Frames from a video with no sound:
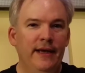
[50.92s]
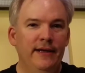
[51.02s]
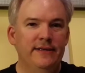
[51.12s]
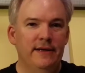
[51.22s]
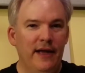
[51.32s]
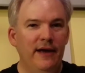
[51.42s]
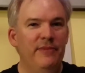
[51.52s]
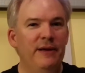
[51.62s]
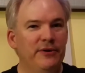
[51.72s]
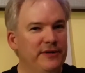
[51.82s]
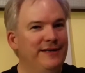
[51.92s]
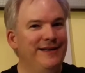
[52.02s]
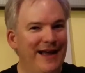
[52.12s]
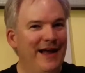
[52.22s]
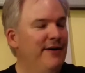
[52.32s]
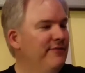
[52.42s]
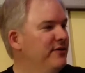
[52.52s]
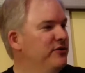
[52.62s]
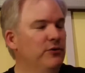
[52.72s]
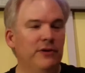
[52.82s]
And a lot of people didn't have
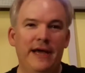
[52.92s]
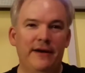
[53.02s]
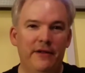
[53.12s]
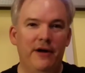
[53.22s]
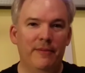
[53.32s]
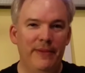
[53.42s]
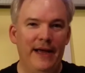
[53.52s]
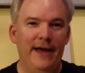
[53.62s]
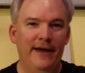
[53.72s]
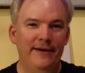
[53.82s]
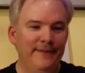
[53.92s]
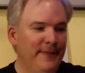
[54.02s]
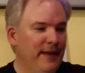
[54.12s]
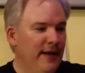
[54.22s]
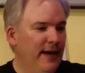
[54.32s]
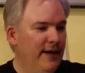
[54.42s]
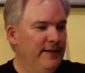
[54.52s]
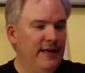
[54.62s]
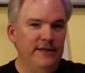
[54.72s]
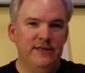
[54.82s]
the dual analog pad,
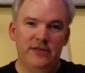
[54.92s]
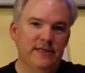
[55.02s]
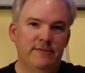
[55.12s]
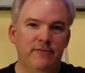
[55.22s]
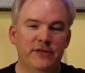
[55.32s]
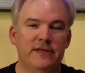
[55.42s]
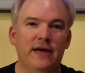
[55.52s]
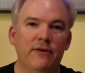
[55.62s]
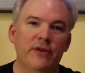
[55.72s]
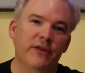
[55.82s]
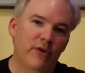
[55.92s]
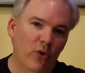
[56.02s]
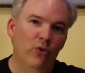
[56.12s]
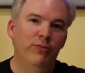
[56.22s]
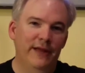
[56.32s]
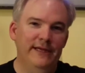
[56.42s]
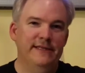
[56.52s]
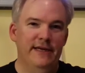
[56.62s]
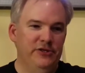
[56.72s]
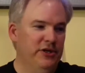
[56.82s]
and they just were stuck with their old
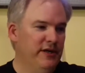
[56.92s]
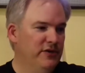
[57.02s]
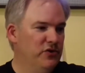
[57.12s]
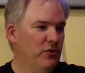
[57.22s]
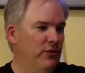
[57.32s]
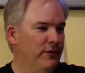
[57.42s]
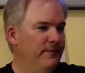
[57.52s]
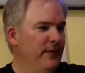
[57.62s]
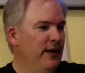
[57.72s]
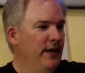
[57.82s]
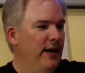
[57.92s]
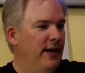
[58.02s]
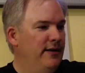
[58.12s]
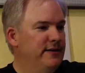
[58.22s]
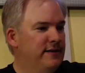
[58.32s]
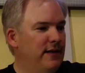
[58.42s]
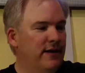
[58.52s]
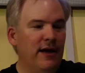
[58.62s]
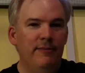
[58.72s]
PlayStation controller. And a